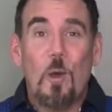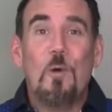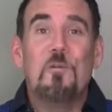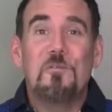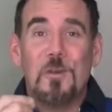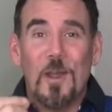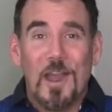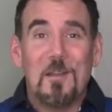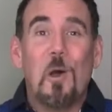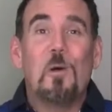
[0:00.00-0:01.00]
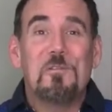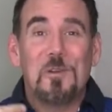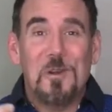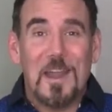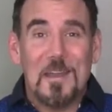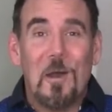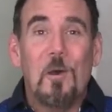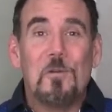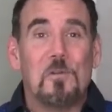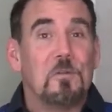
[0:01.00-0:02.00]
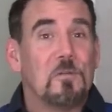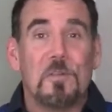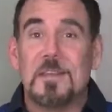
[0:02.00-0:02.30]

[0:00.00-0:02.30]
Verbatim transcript: over and over and over for